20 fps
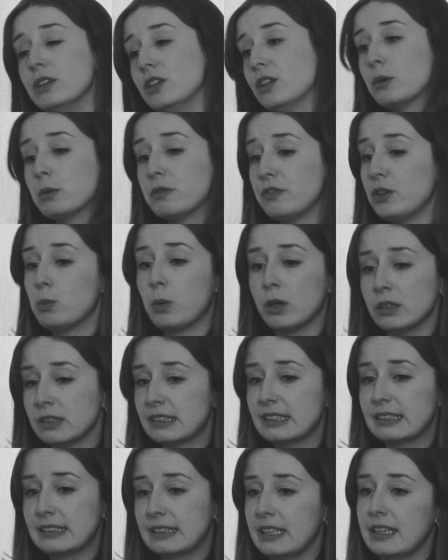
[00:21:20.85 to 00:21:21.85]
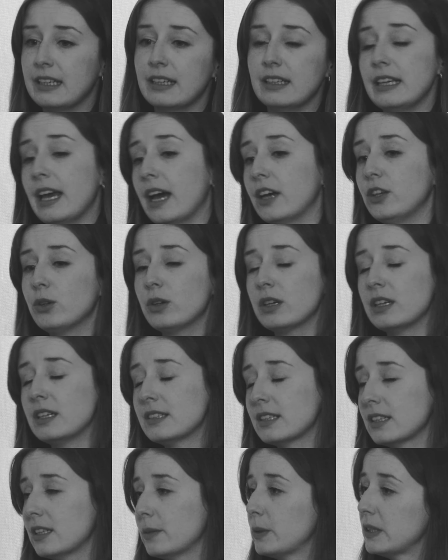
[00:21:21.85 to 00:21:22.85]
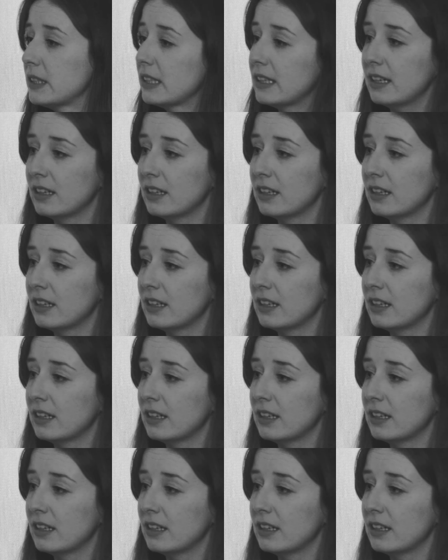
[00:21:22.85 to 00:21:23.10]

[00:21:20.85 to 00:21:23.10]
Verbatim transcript: you know if you want to see it yeah you can interpret